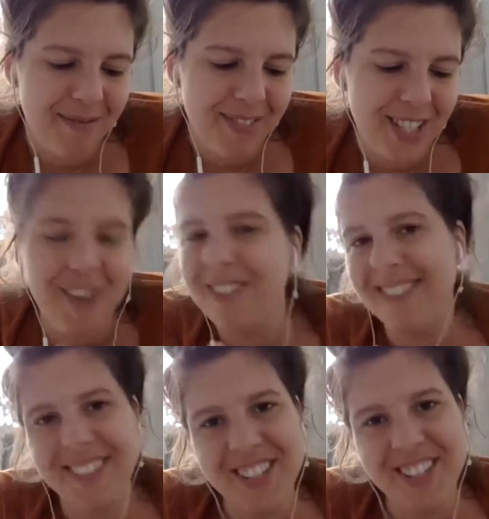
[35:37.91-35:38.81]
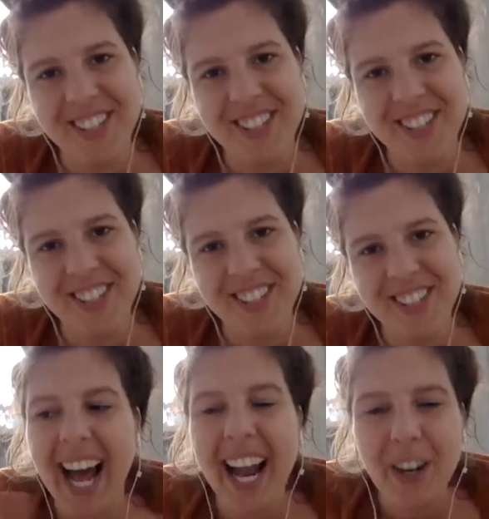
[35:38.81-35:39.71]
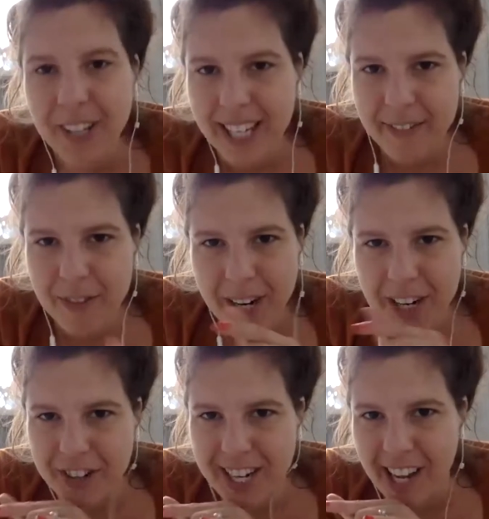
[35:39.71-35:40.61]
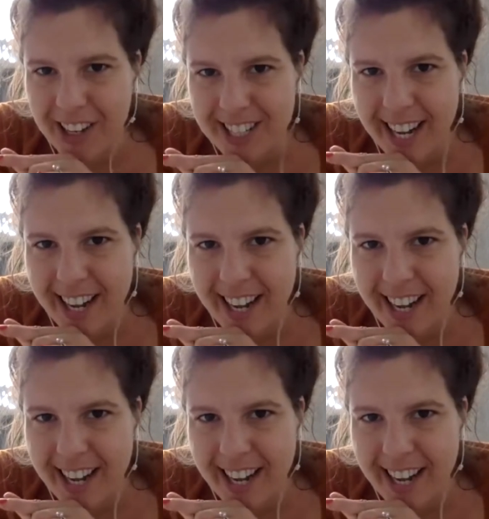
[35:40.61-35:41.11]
So your link will not only give you $100 off,